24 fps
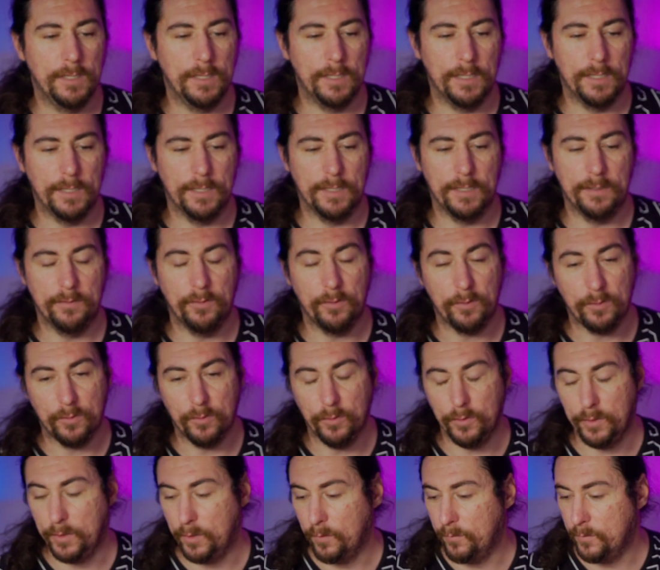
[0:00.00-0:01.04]
not
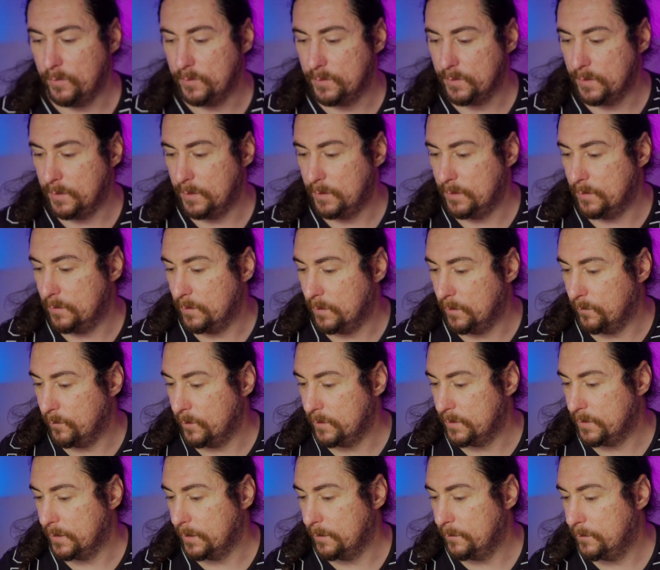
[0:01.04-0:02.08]
including obviously
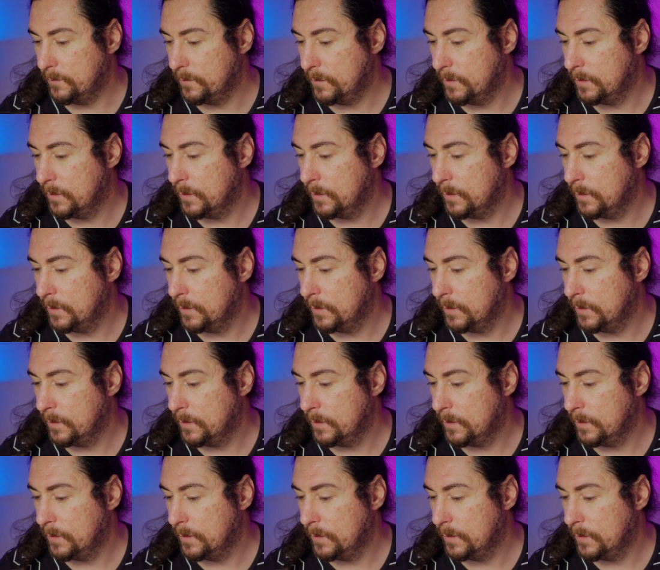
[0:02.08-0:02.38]
delivery stuff.